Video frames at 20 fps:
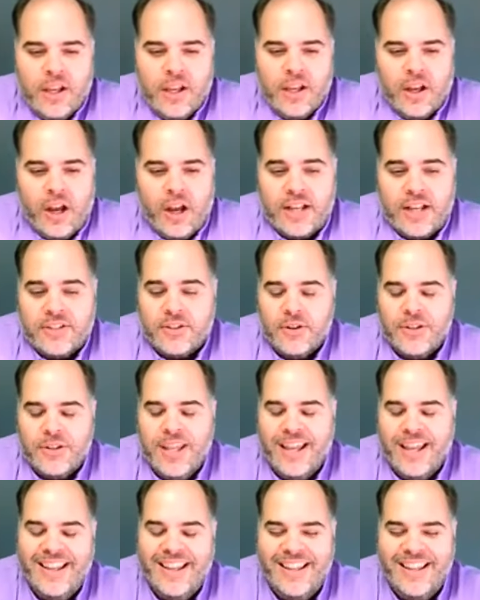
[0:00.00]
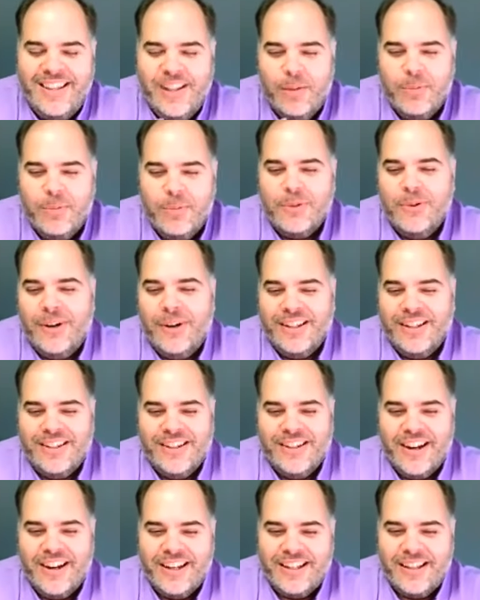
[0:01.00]
All right, so number one,
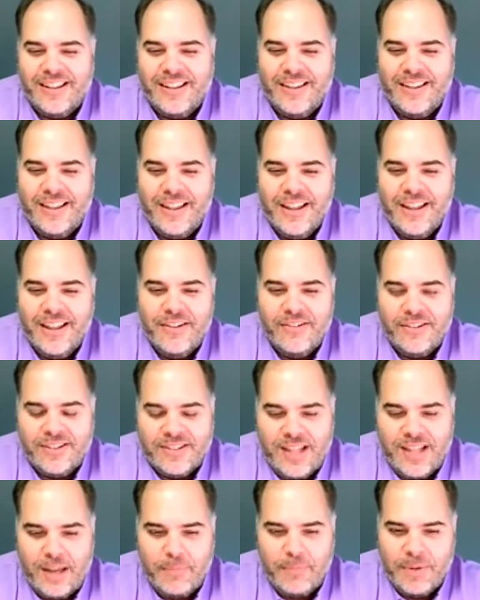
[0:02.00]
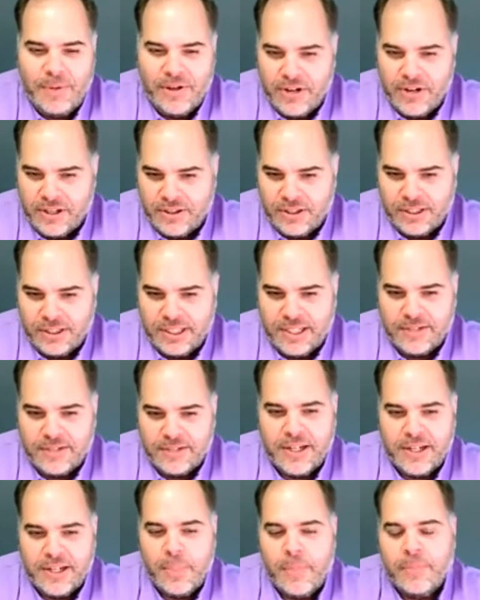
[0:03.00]
all right, stop burying the lead,
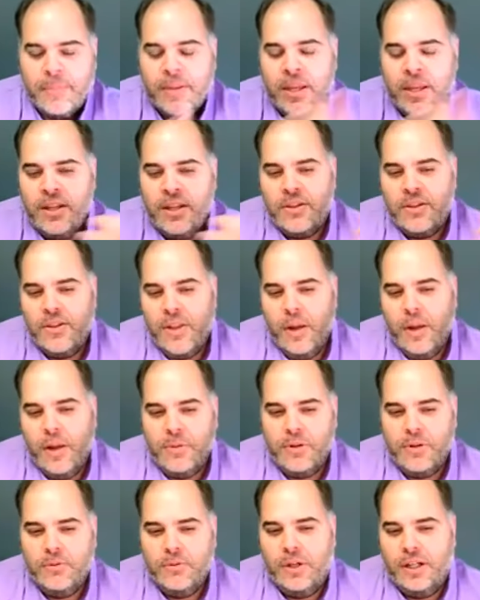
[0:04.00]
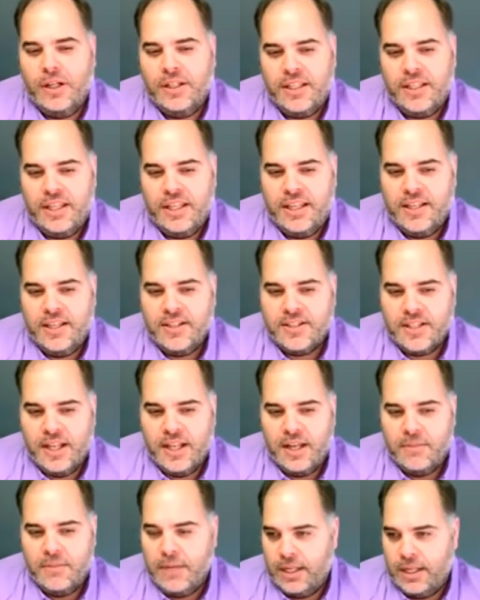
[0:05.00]
right? Number one is
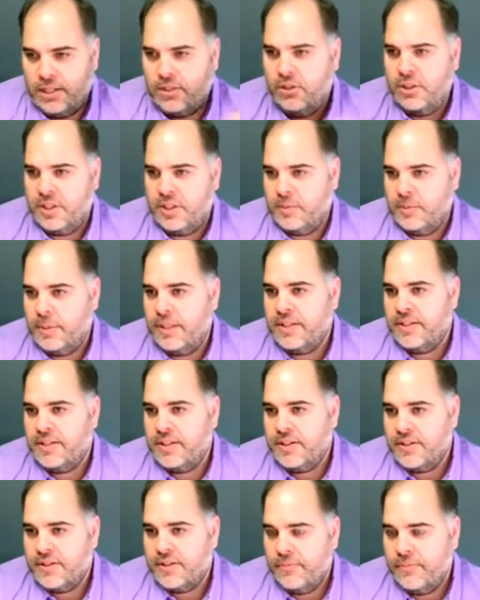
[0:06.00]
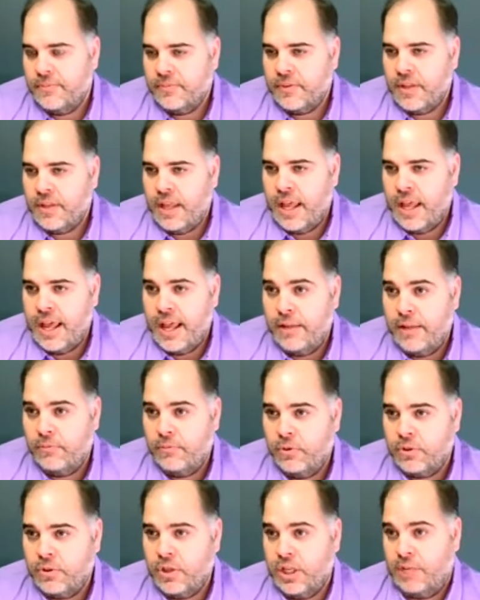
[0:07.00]
medical expenses. And
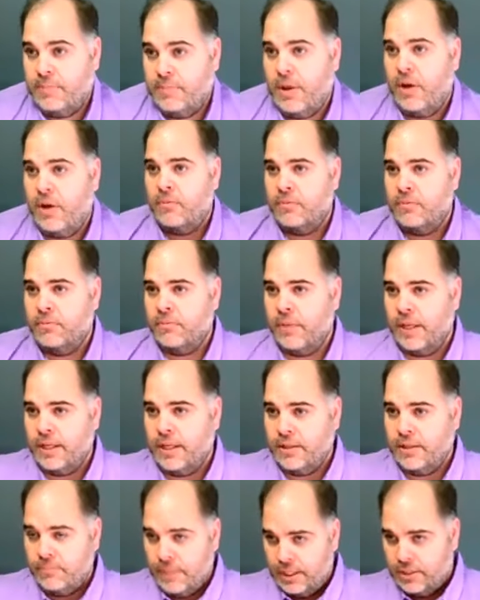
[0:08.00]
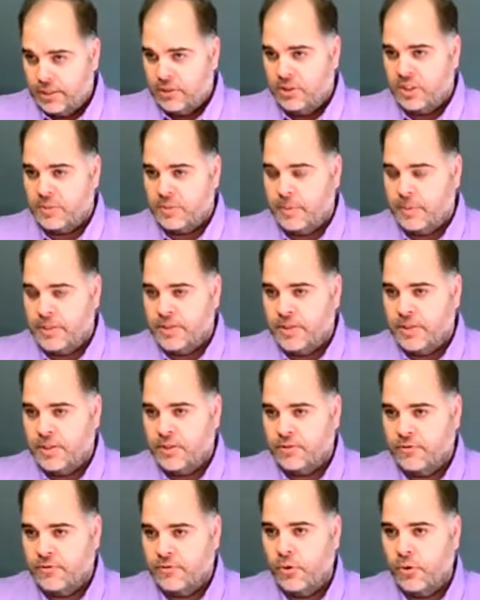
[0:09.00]
we're talking about like medical
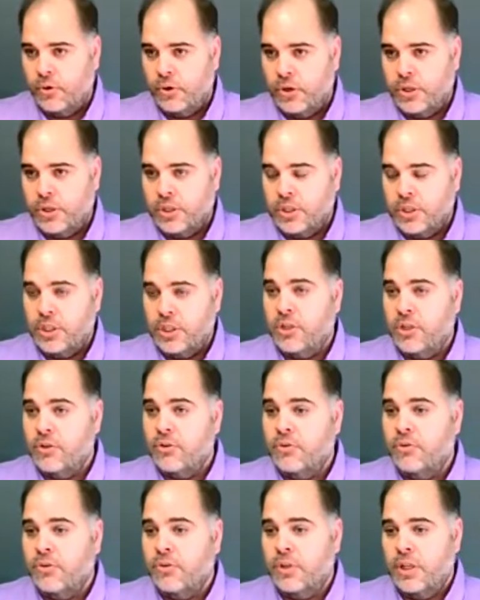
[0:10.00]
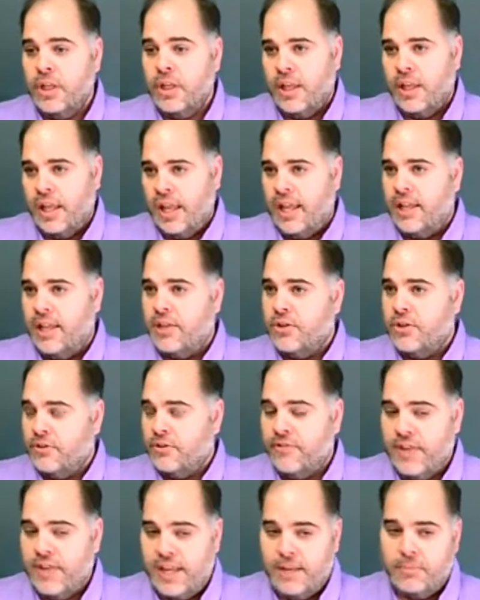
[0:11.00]
expenses for you and your
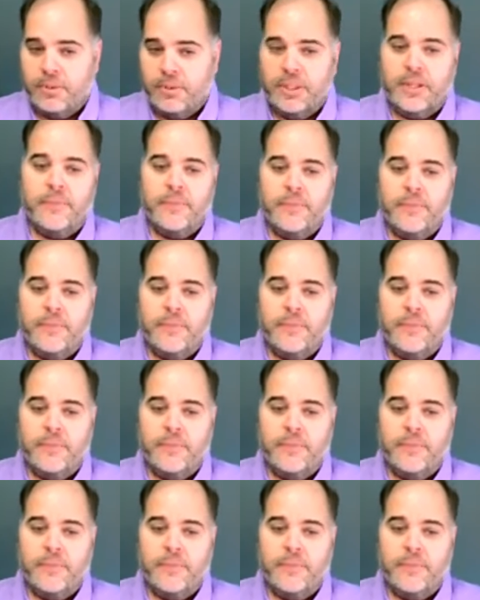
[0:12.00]
family.